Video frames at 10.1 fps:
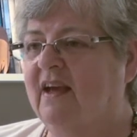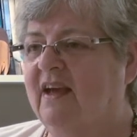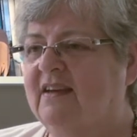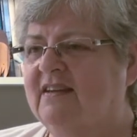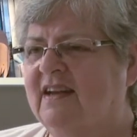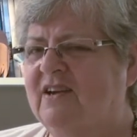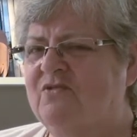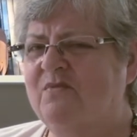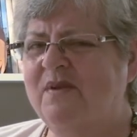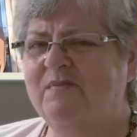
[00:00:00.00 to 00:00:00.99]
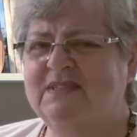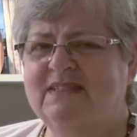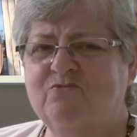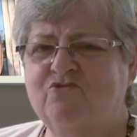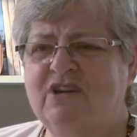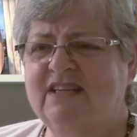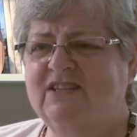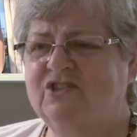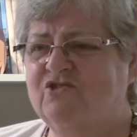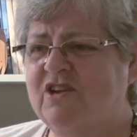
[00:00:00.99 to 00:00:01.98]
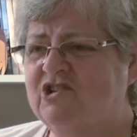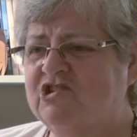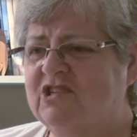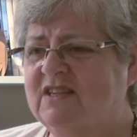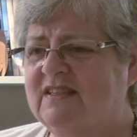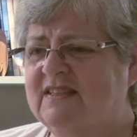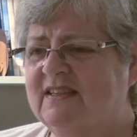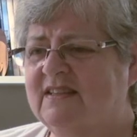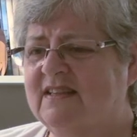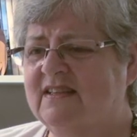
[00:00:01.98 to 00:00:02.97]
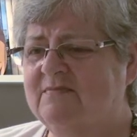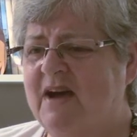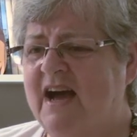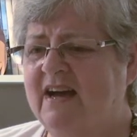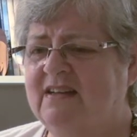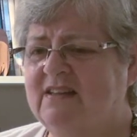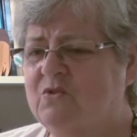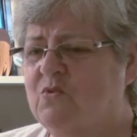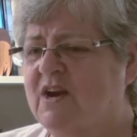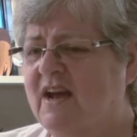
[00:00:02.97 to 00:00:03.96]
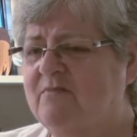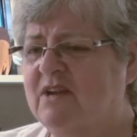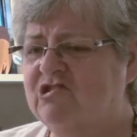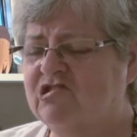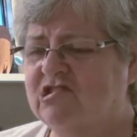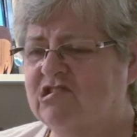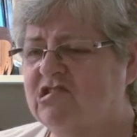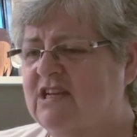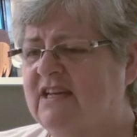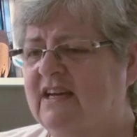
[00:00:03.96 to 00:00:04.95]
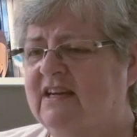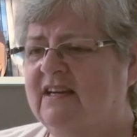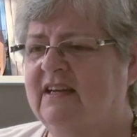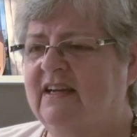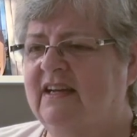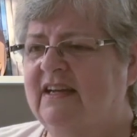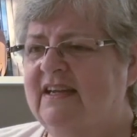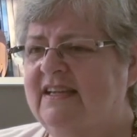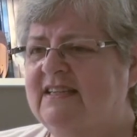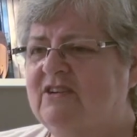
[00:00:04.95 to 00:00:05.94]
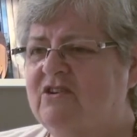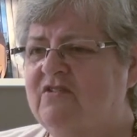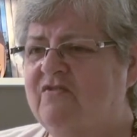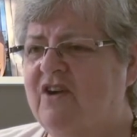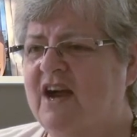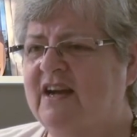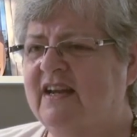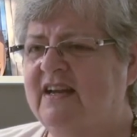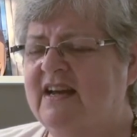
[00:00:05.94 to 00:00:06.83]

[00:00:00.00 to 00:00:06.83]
And I can remember some really strange things that my uncle, the one I mentioned earlier, eating on a Friday